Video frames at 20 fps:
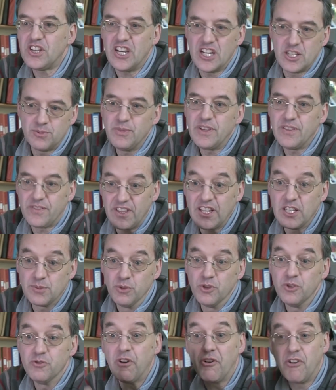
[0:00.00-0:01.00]
years, things
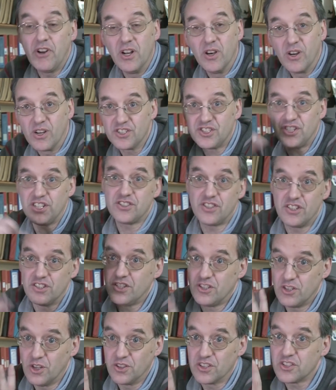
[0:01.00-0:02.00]
move very large
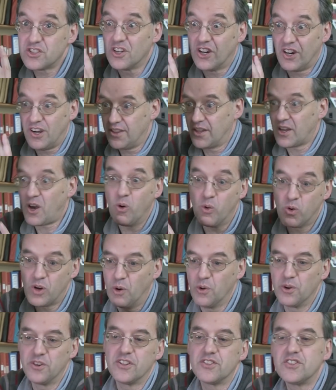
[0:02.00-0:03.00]
distances on the sky. The whole
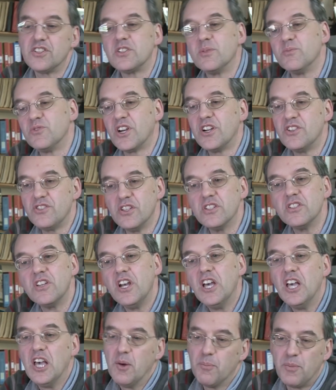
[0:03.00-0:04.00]
coordinate system changes.
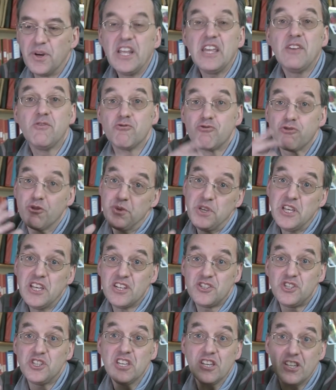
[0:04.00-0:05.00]
But even from
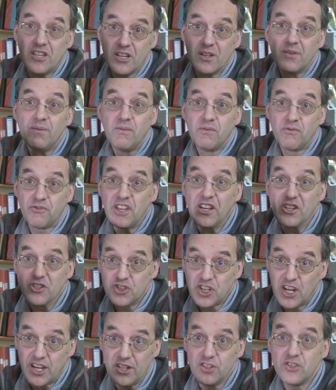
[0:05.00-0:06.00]
year to year,
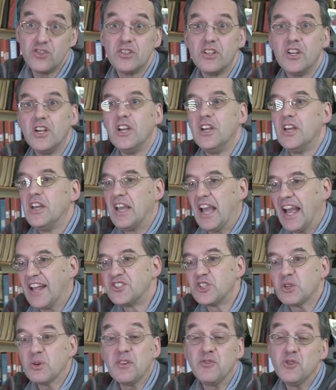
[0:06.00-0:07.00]
things change.
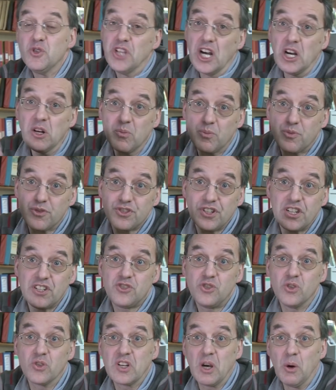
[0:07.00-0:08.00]
And so if you don't
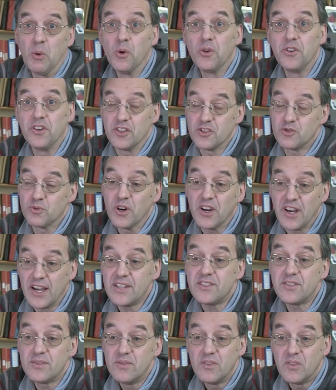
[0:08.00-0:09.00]
process your coordinates
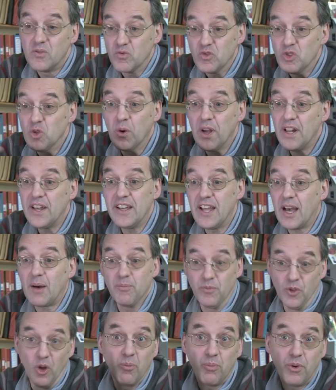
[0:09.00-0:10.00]
right, you end
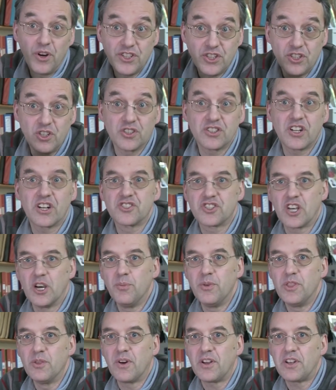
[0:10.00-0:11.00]
up not pointing your
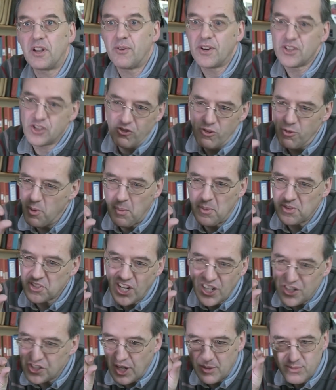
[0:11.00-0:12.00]
telescope in the right direction. Remember,
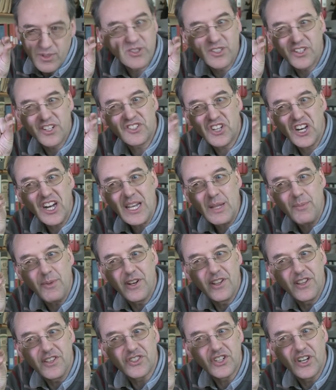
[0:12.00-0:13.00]
telescopes look at a tiny
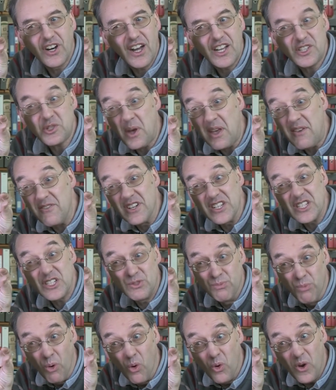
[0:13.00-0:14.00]
bit of the sky, so even a
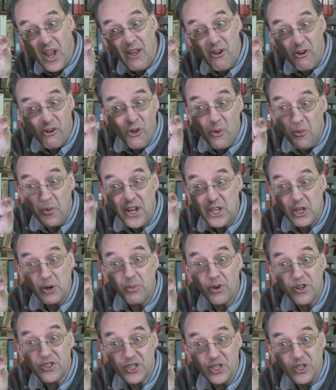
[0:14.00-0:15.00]
small error in where you're
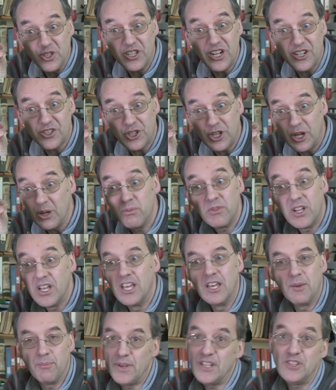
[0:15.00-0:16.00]
pointing your telescope
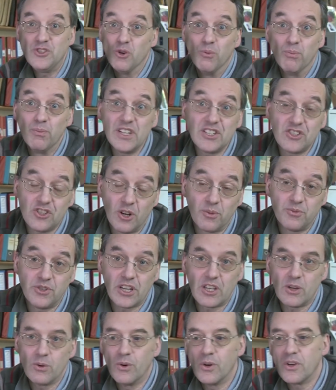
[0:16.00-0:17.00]
means you'll miss the
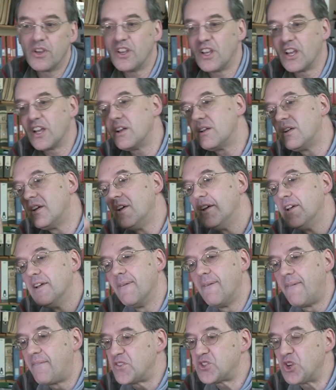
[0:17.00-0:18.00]
object you were looking at.
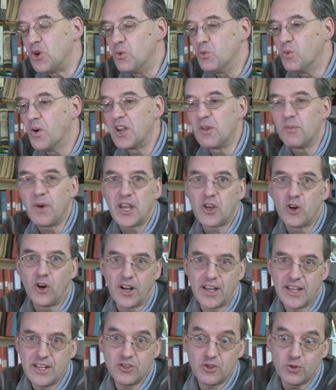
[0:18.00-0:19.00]
So one of my
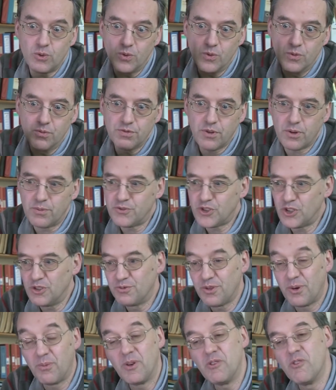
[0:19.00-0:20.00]
colleagues, who
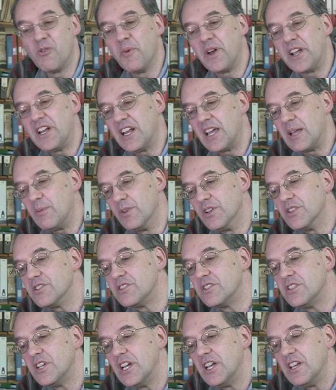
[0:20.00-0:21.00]
should probably remain
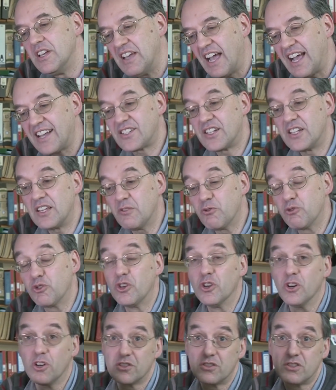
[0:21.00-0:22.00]
nameless, actually
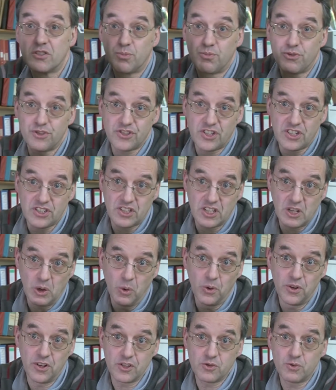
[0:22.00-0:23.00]
forgot to process the
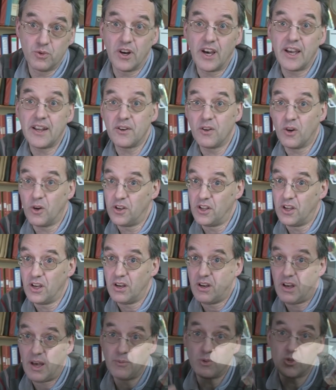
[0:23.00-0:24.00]
coordinates right on
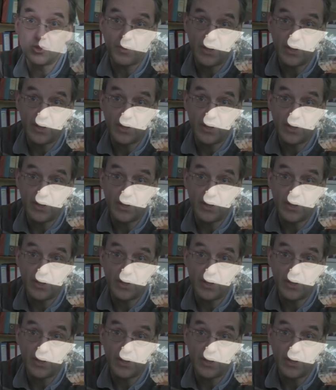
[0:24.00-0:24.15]
a Hubble